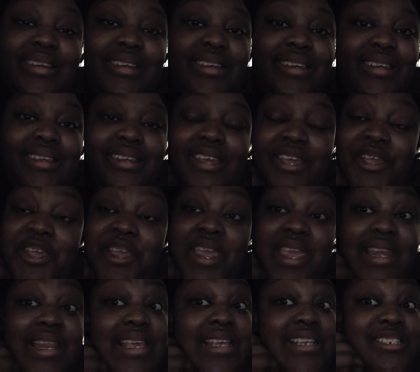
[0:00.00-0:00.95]
here it
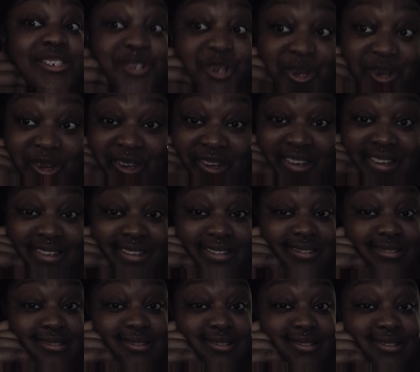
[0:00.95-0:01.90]
is, y'all.
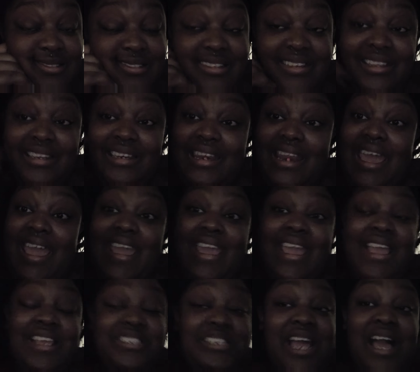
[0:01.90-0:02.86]
Like,
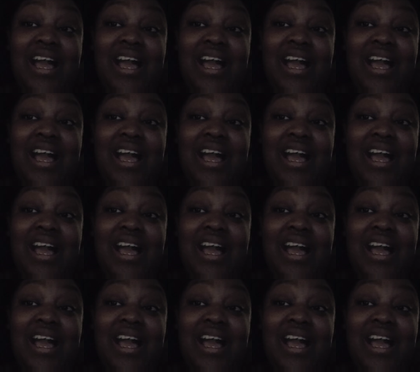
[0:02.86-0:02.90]
as y'all